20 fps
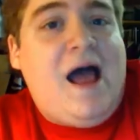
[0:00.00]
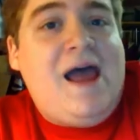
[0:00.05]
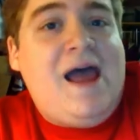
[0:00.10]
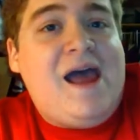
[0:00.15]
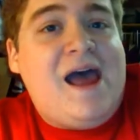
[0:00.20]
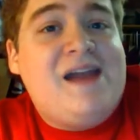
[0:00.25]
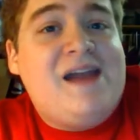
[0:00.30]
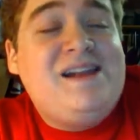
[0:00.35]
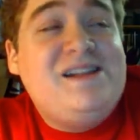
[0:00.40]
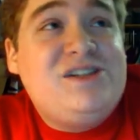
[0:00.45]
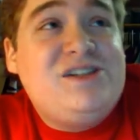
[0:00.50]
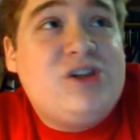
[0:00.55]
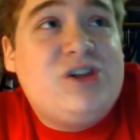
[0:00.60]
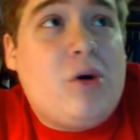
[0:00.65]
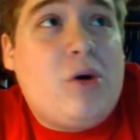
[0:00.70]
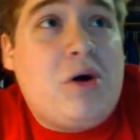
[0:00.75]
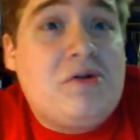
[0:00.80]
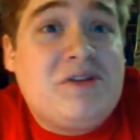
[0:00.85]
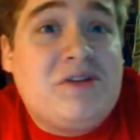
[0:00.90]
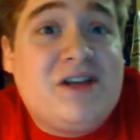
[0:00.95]
I need to
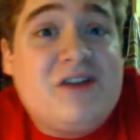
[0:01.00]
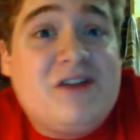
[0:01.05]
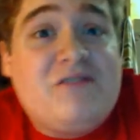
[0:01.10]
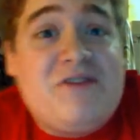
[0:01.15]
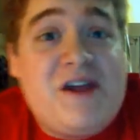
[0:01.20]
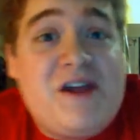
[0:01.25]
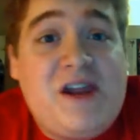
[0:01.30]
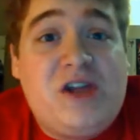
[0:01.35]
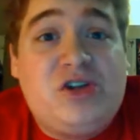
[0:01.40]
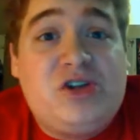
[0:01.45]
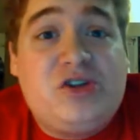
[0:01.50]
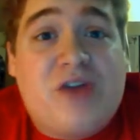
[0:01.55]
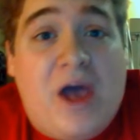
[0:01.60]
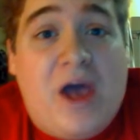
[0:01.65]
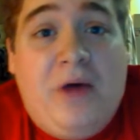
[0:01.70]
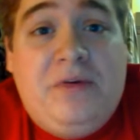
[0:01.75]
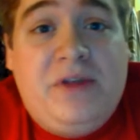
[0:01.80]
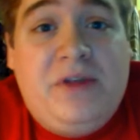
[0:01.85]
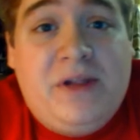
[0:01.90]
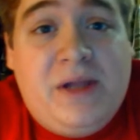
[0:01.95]
go out and get a financial
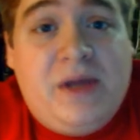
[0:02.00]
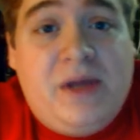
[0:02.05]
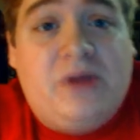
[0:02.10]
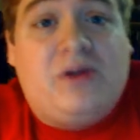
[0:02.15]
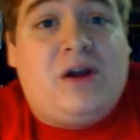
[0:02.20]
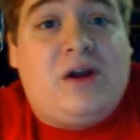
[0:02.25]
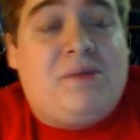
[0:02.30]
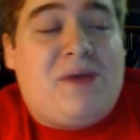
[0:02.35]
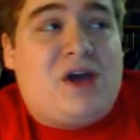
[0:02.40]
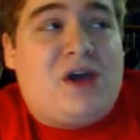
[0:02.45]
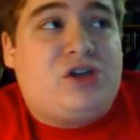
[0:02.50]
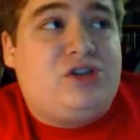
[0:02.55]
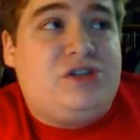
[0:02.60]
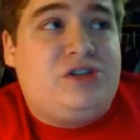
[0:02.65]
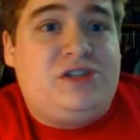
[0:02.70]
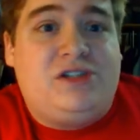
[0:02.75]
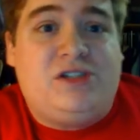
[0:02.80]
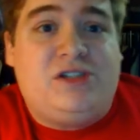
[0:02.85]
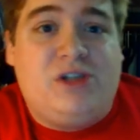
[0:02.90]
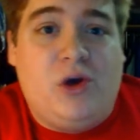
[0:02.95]
calculator, and I'm
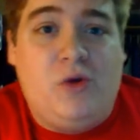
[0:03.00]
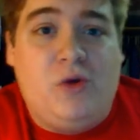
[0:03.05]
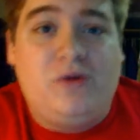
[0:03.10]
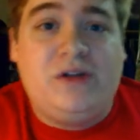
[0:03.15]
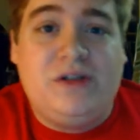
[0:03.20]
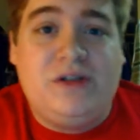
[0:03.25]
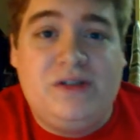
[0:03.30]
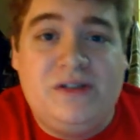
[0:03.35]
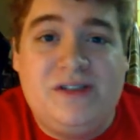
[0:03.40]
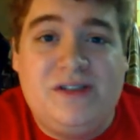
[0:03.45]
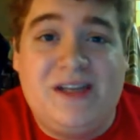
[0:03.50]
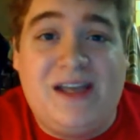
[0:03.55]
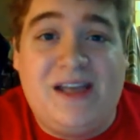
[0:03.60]
actually stoked to